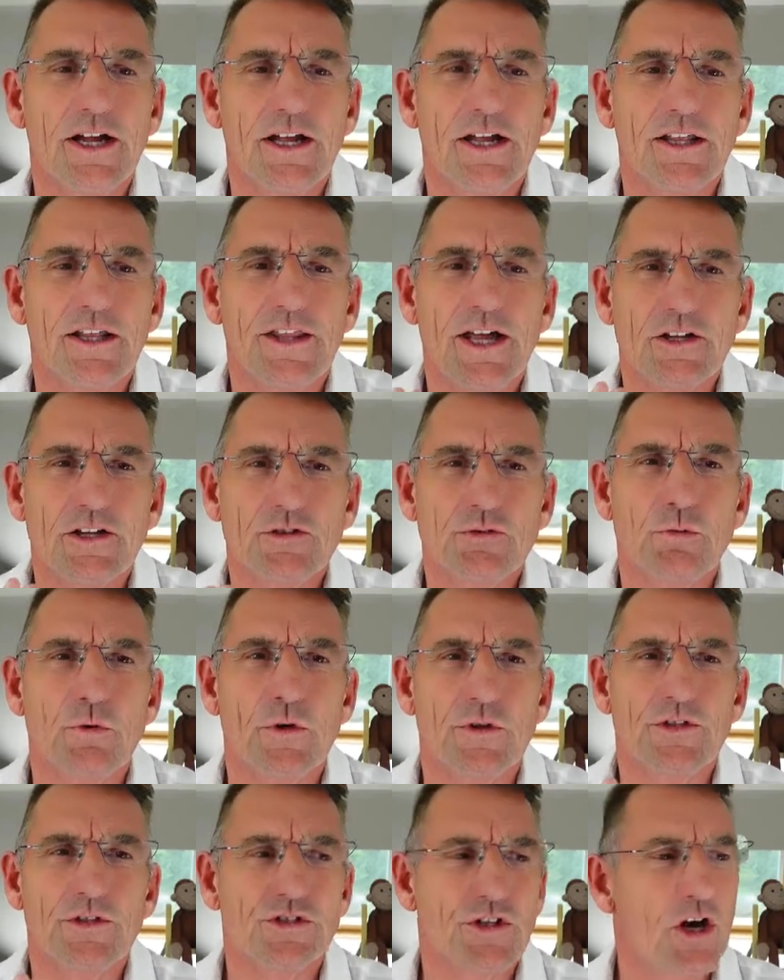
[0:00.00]
that's
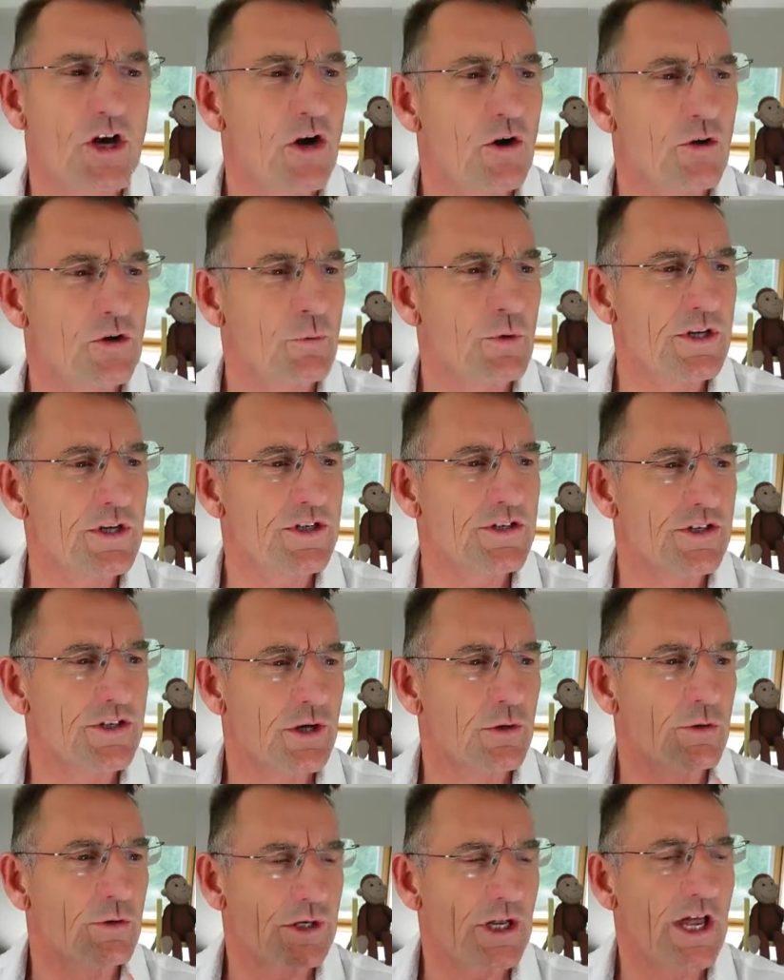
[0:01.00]
what the Johari
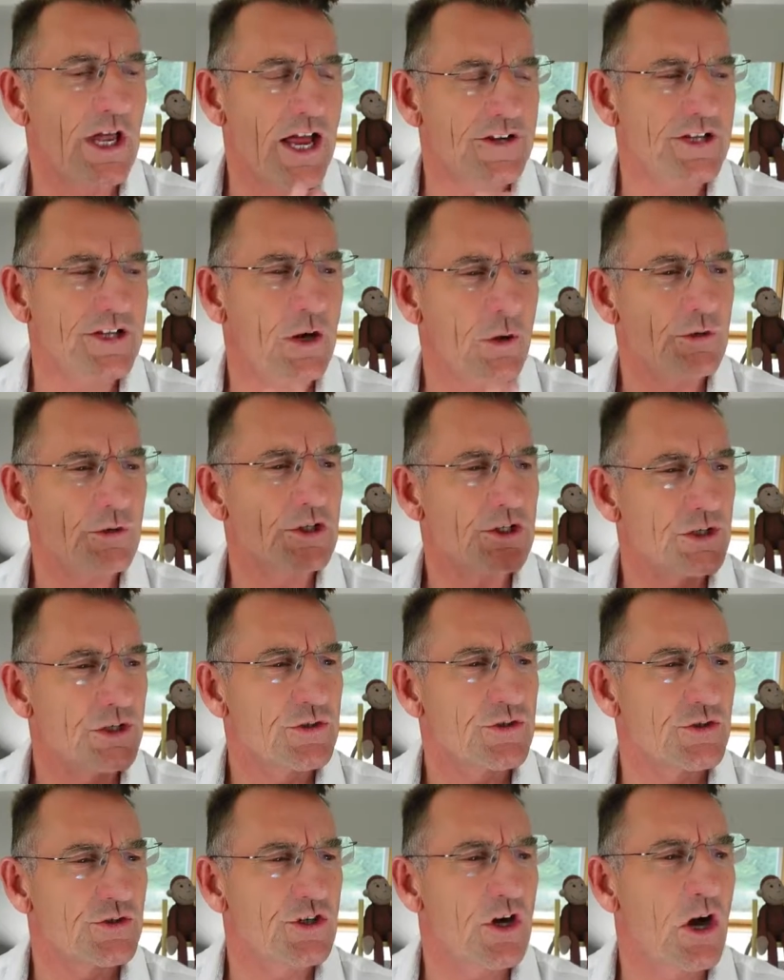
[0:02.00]
window, that's how I'm going to use
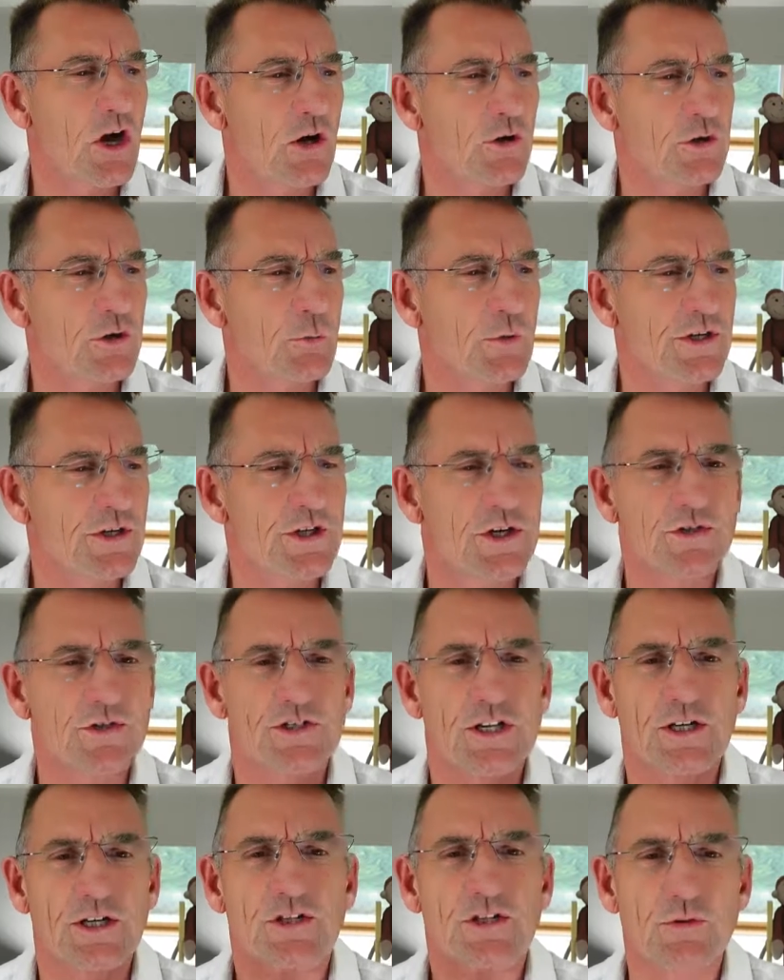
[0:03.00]
the Johari window
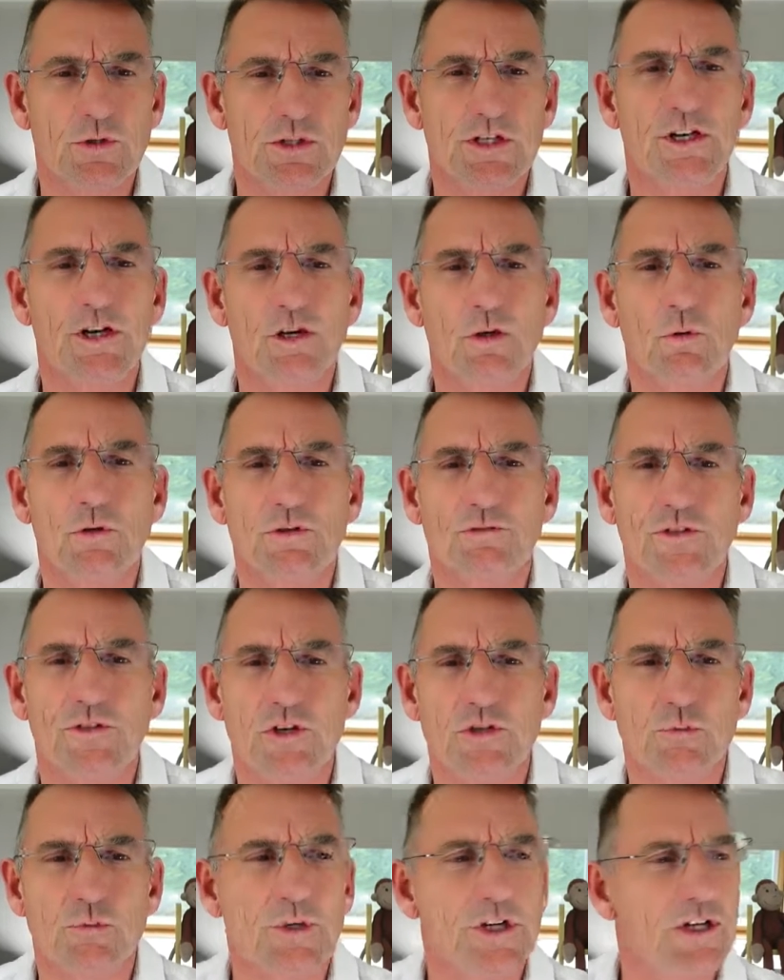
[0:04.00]
today. Because, look,
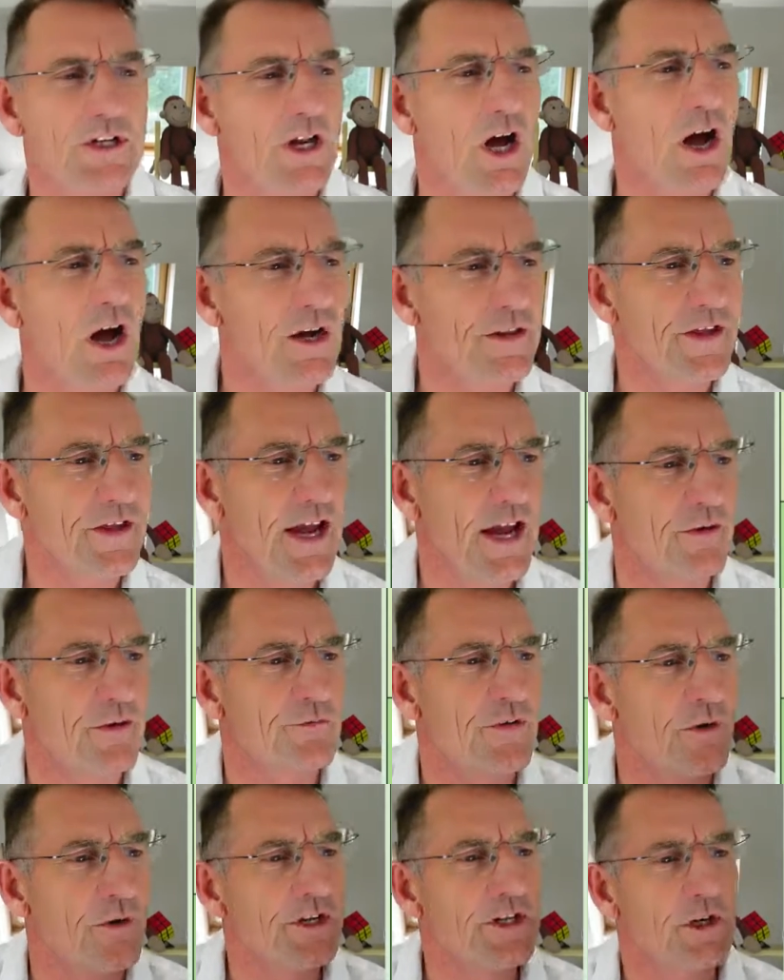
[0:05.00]
folks, we can either have
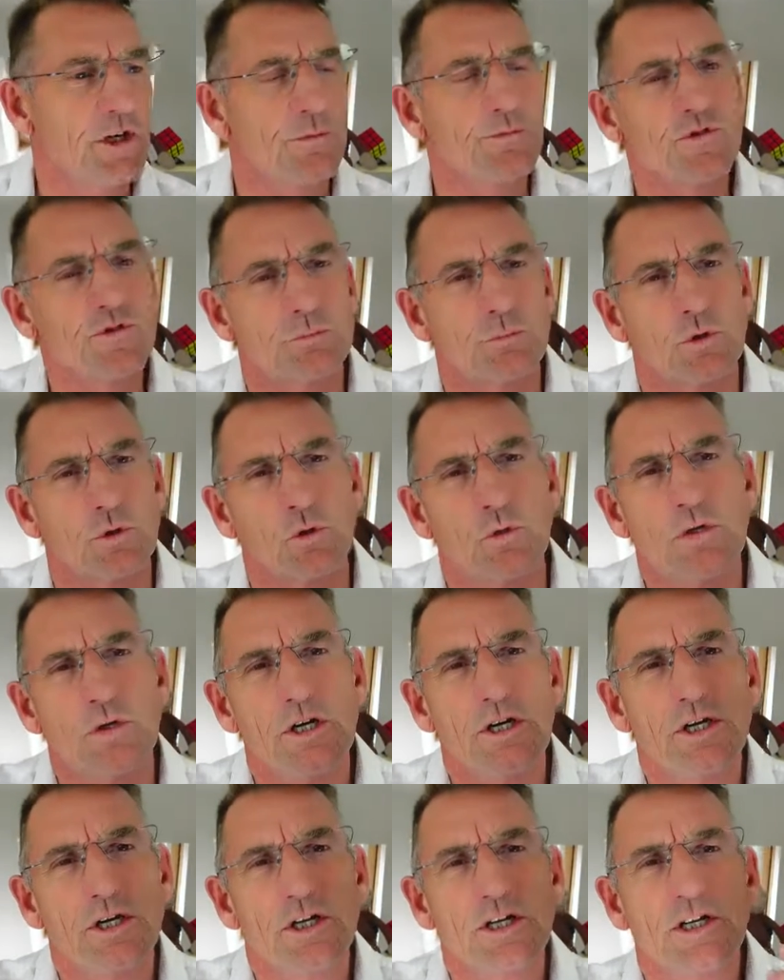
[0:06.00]
very comfortable,
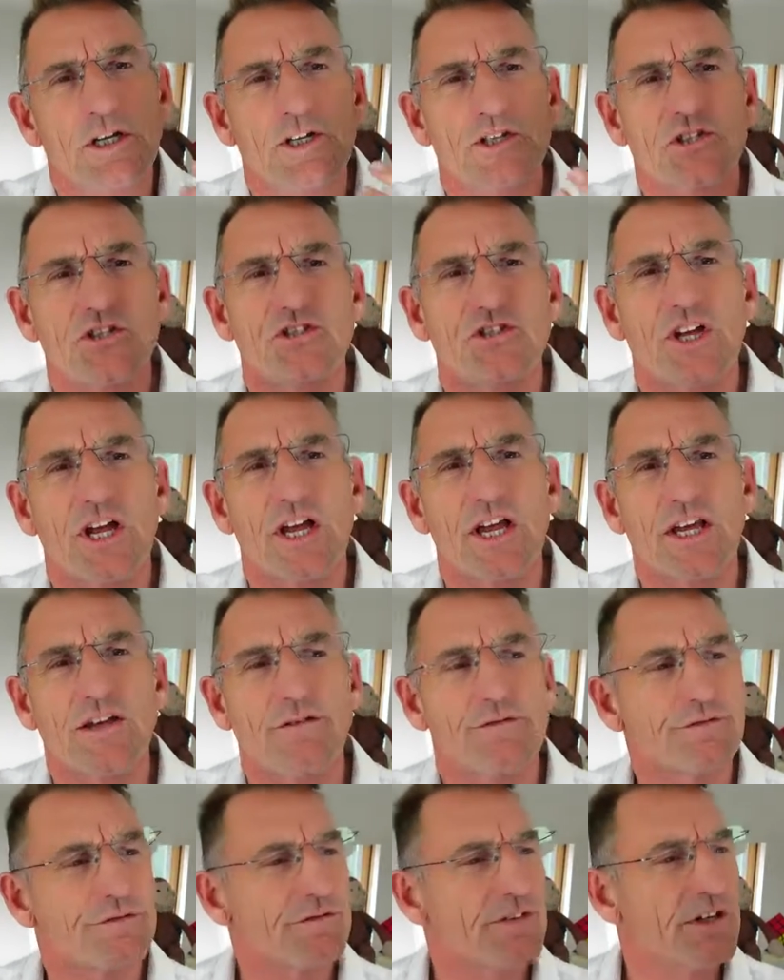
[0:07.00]

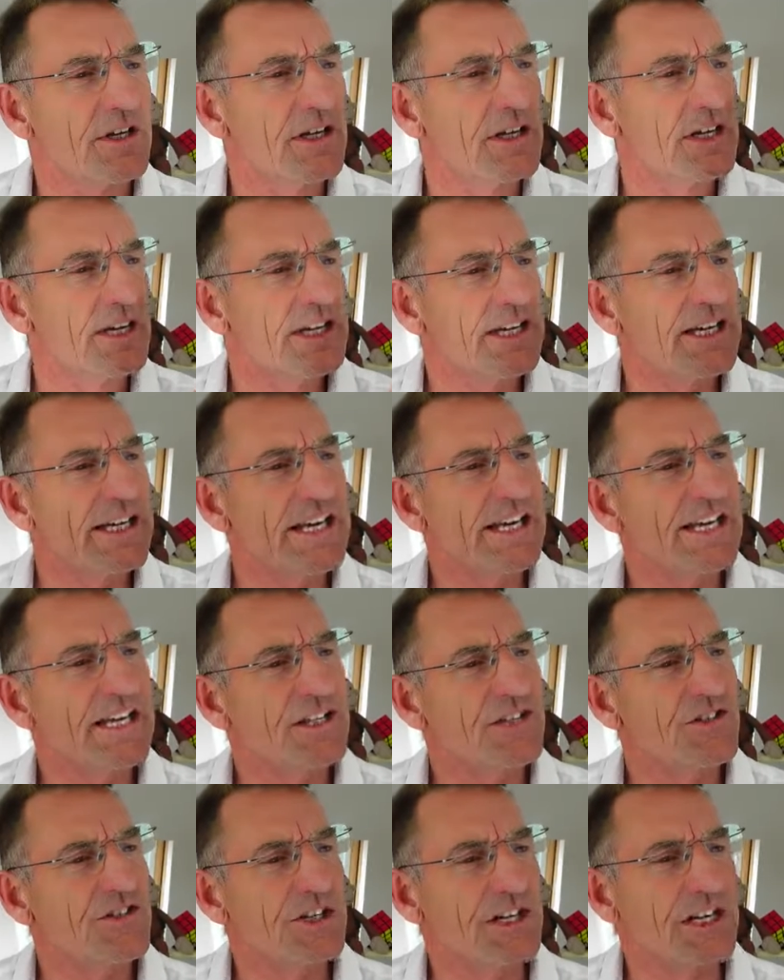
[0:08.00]
safe,
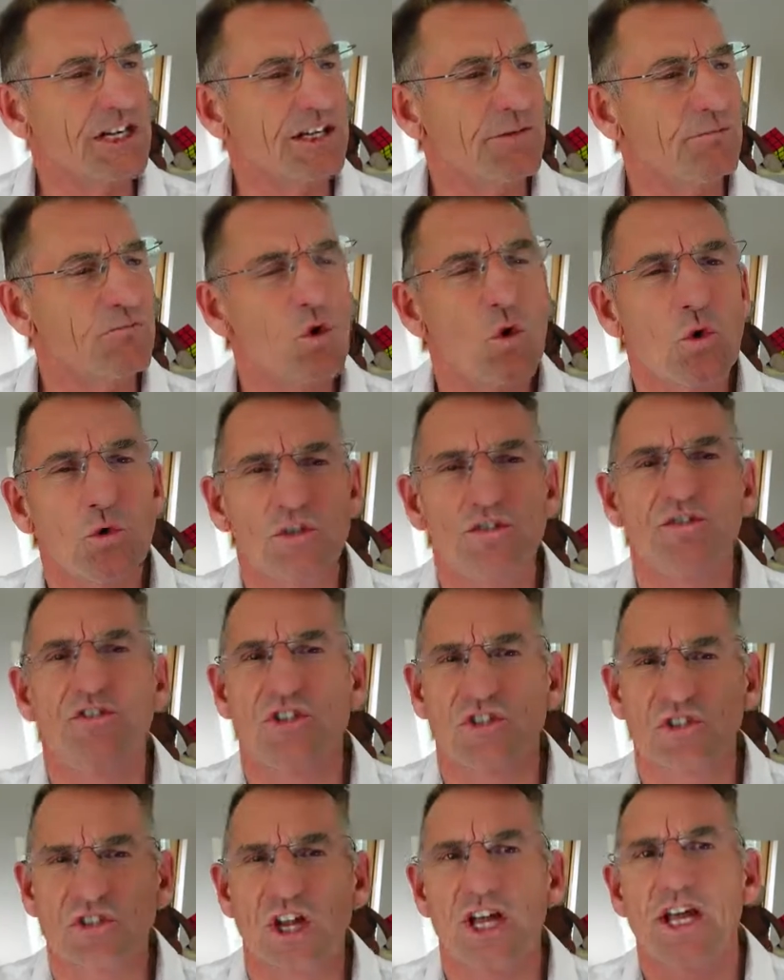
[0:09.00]
easy, more of the
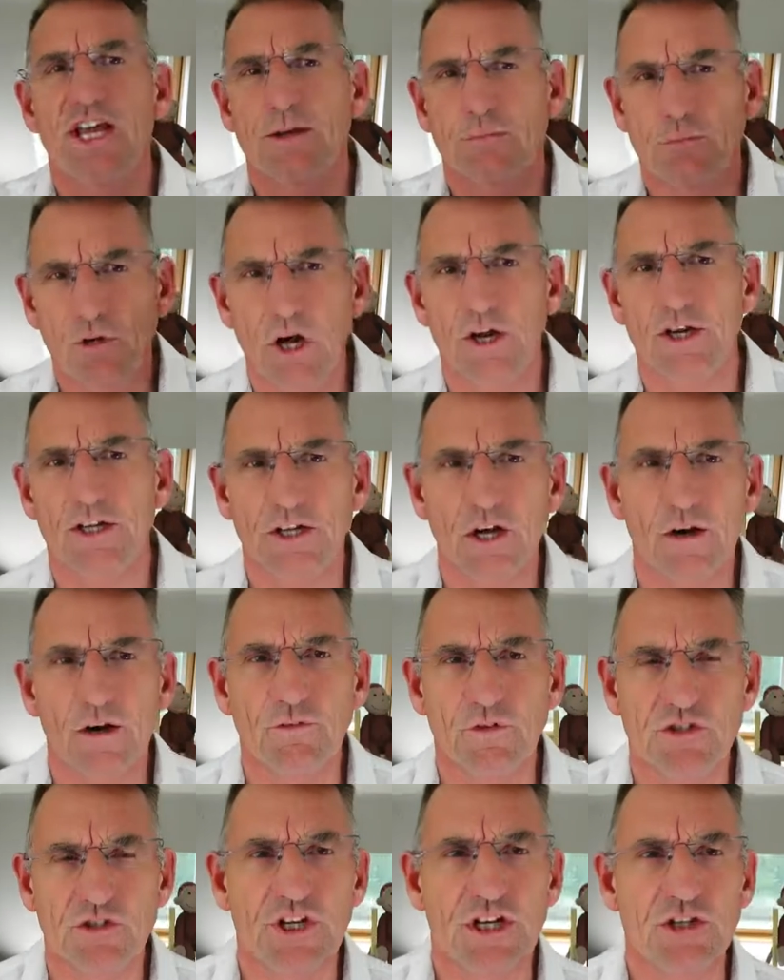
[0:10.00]
same kind of
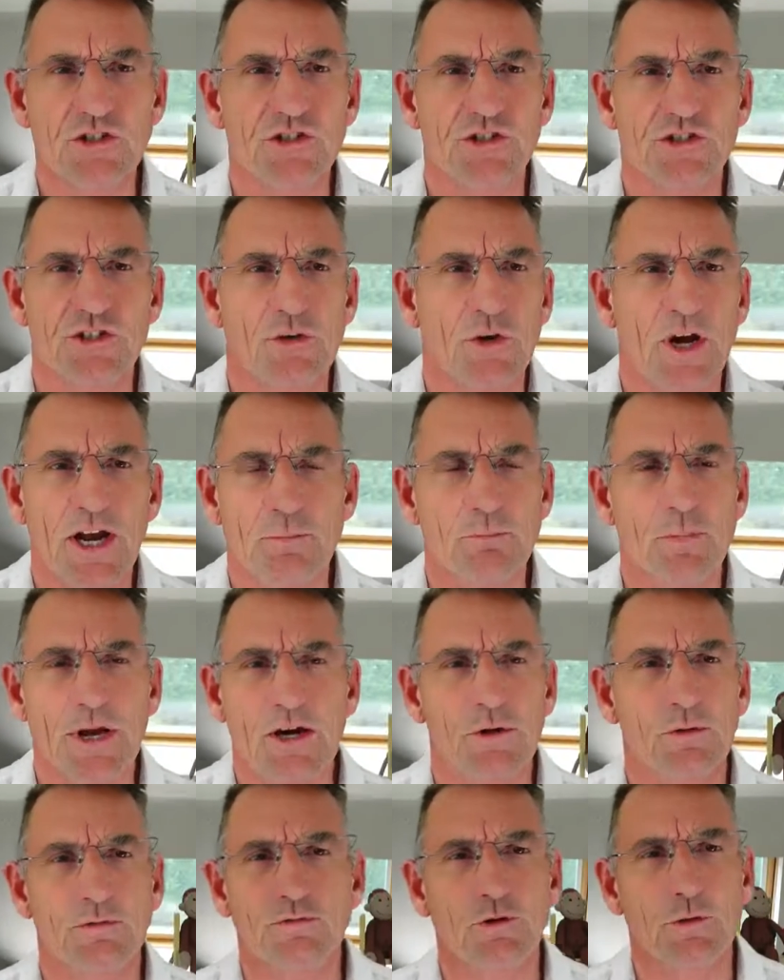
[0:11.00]
conversations around
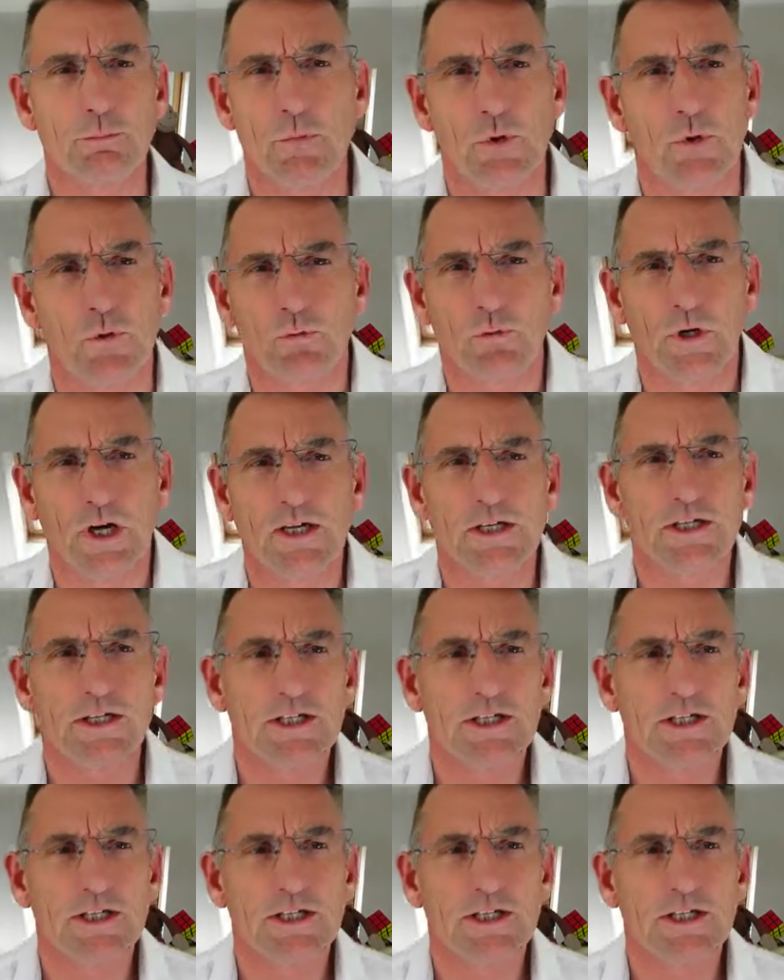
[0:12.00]
beer and football, right?